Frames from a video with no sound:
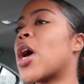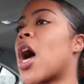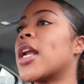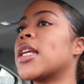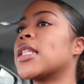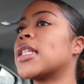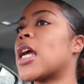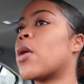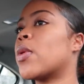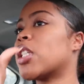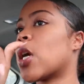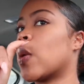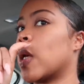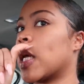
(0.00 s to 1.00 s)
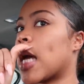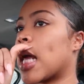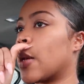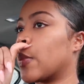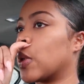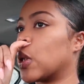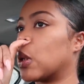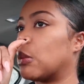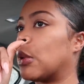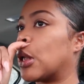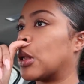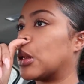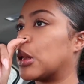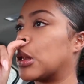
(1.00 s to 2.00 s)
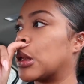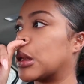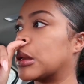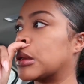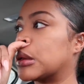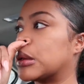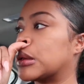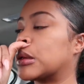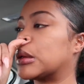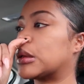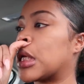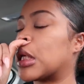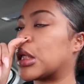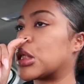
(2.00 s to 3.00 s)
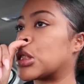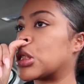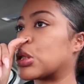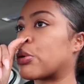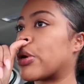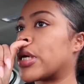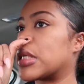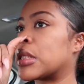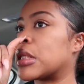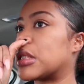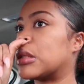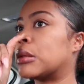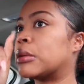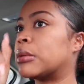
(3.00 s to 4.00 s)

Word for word: but honestly I wish I would have got up a little bit earlier because this is crazy